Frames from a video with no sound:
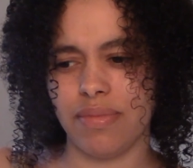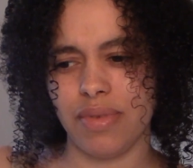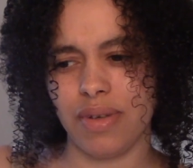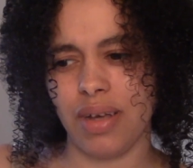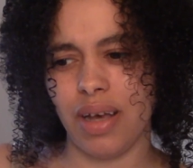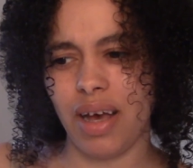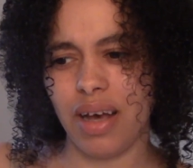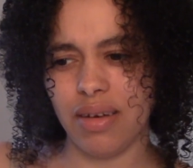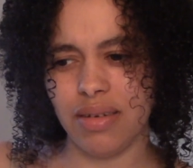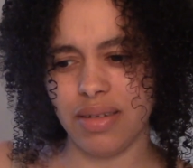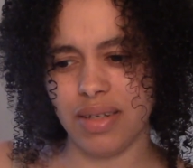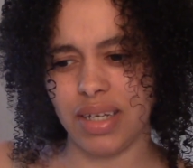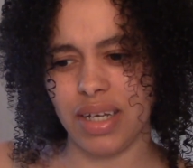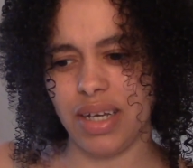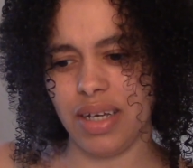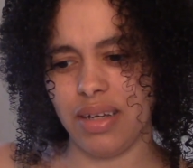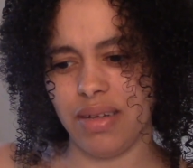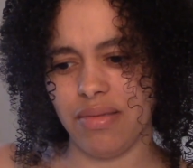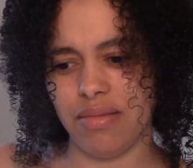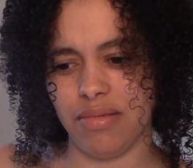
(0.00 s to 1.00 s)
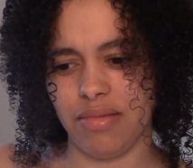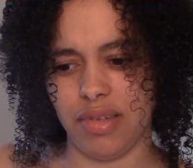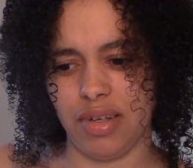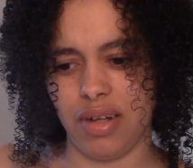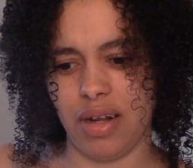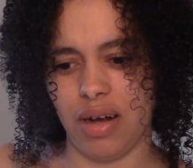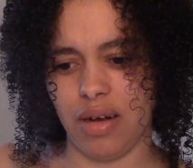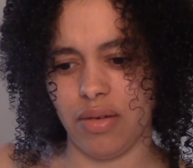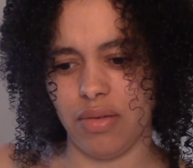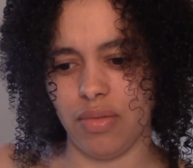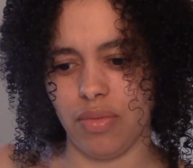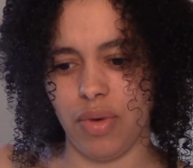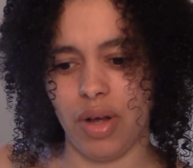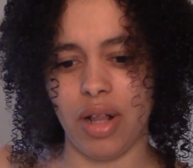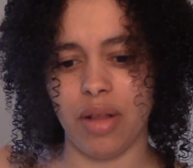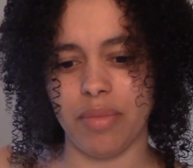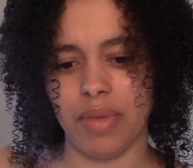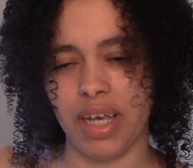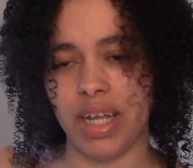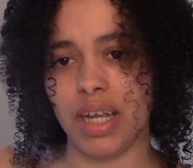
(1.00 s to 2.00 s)
I would say, you know,
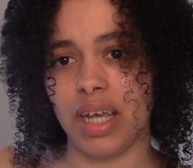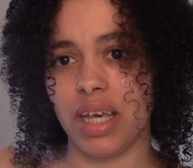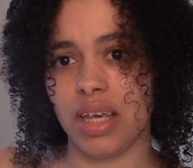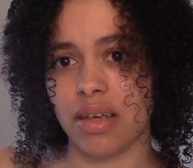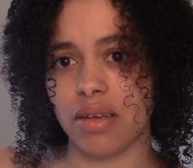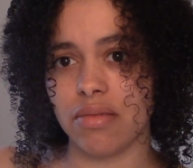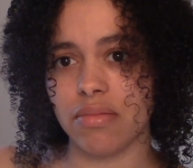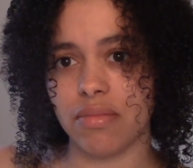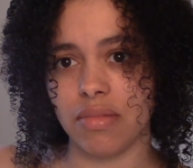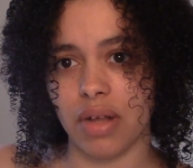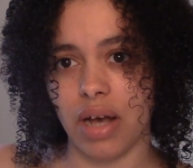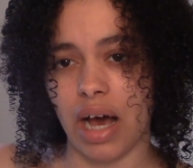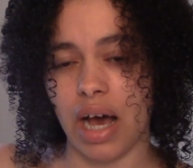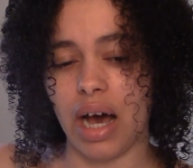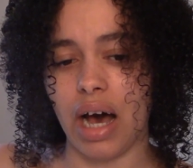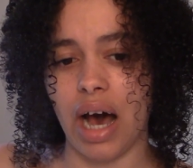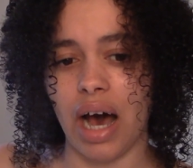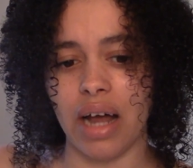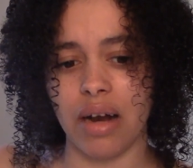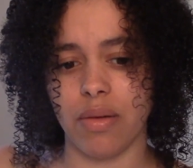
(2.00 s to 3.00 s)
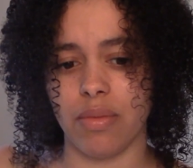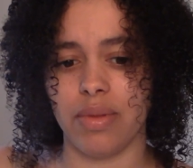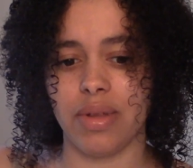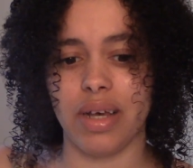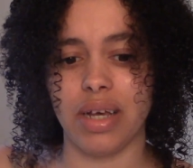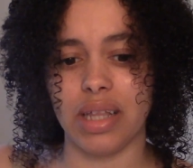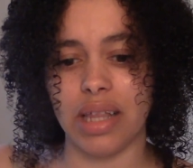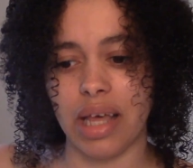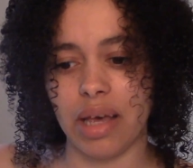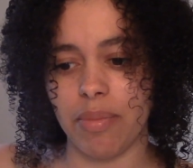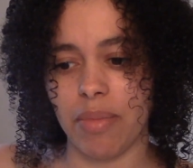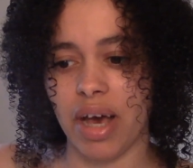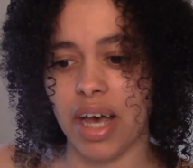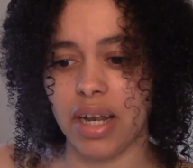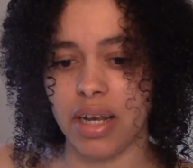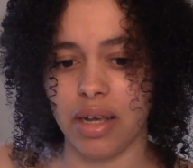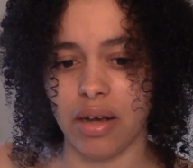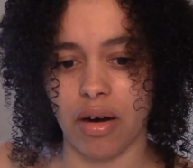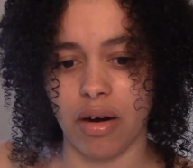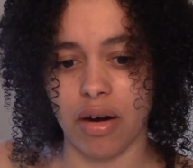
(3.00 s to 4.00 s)
well-meaning. I don't think they
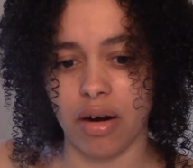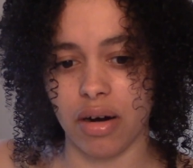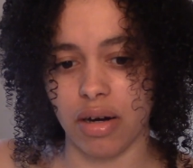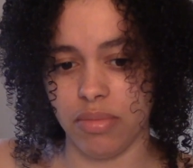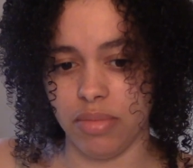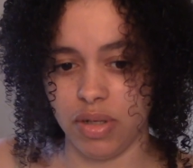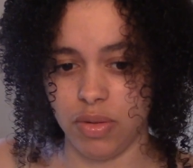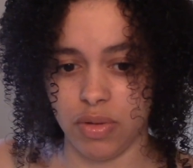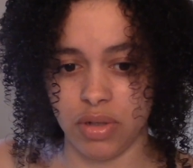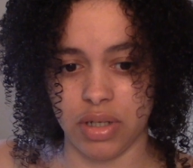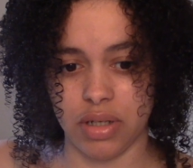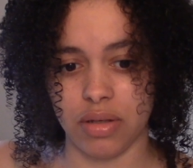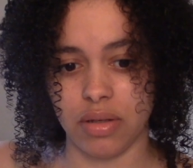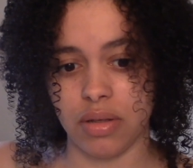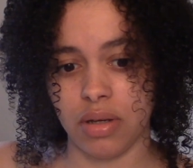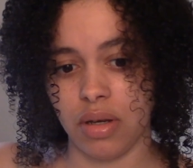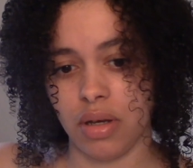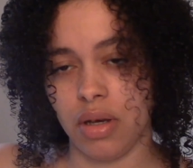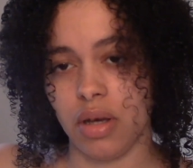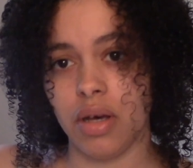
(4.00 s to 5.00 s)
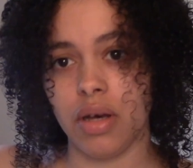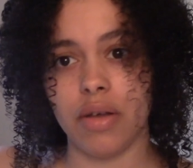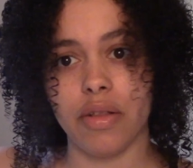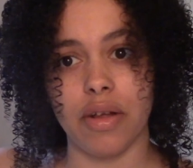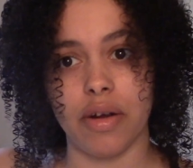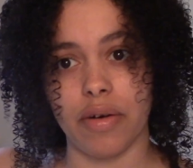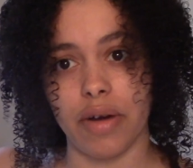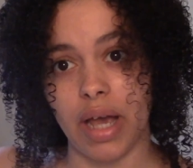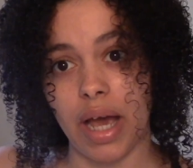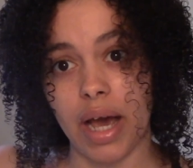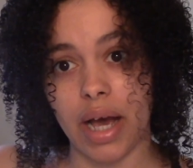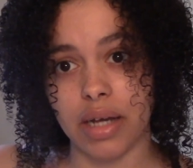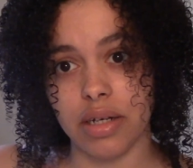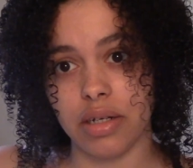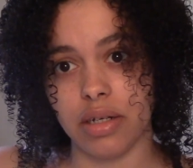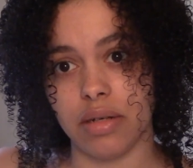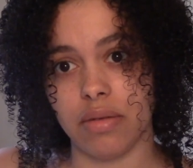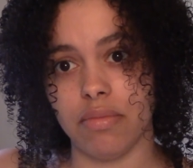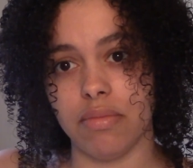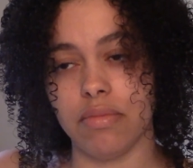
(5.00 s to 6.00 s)
meant any harm. It was just their
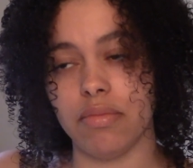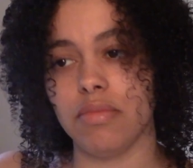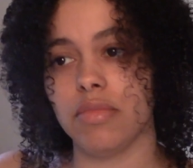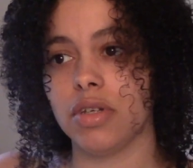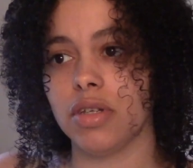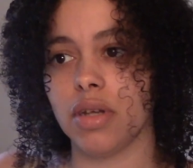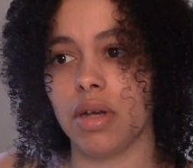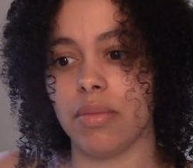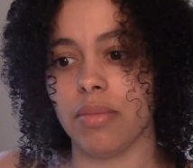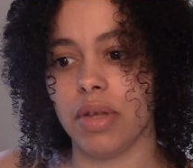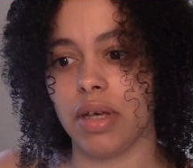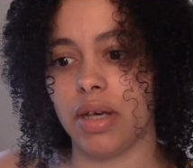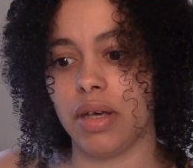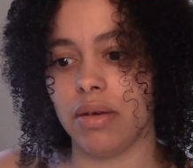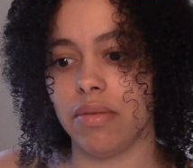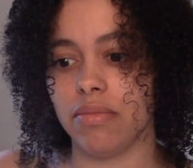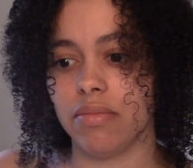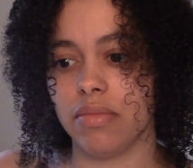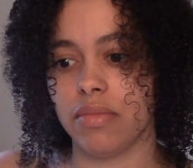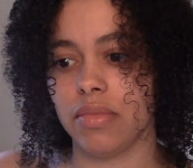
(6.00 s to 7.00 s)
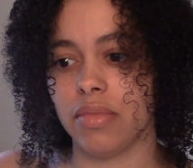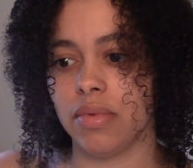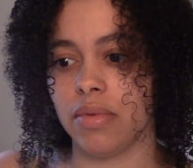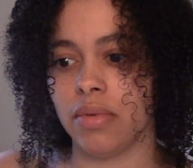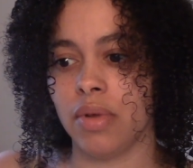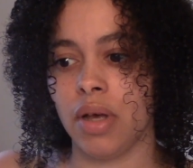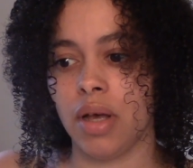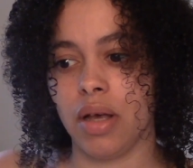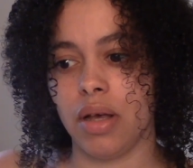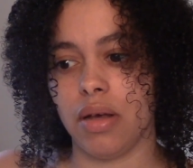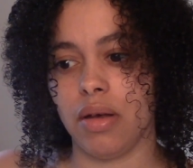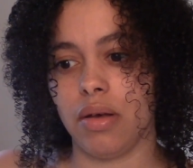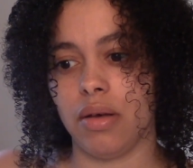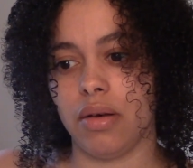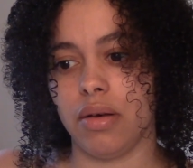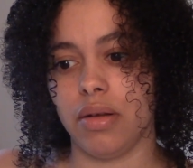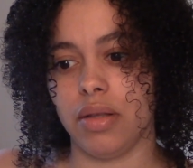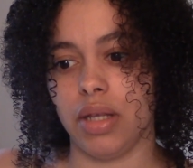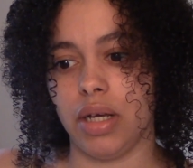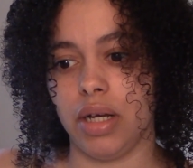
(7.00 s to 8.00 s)
reaction to something
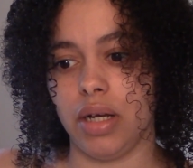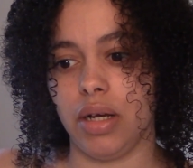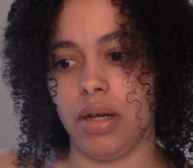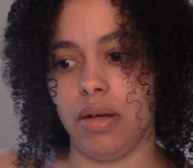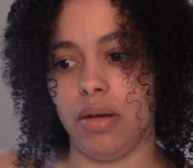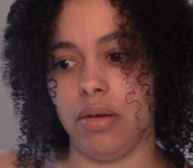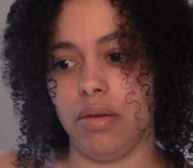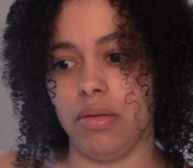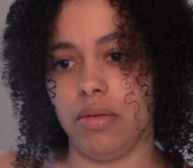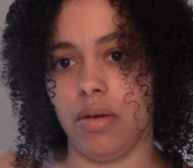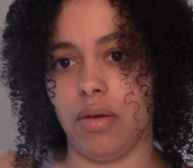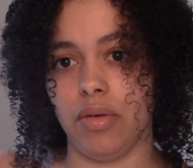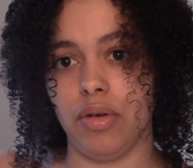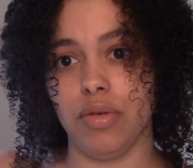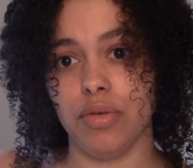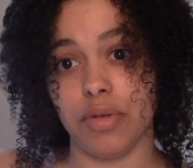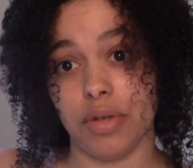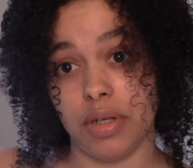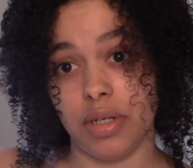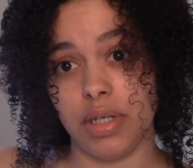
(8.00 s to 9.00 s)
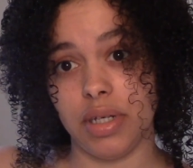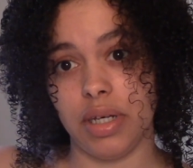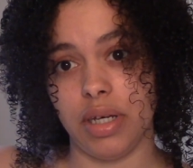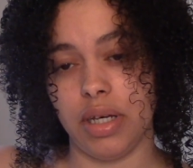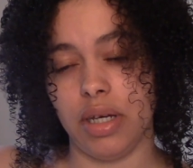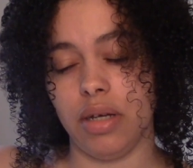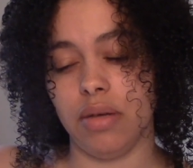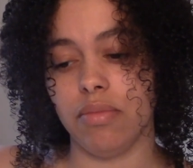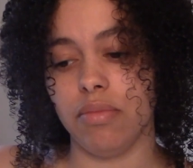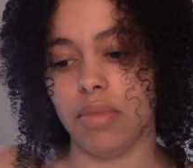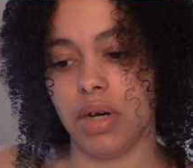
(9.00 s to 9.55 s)
they don't usually see.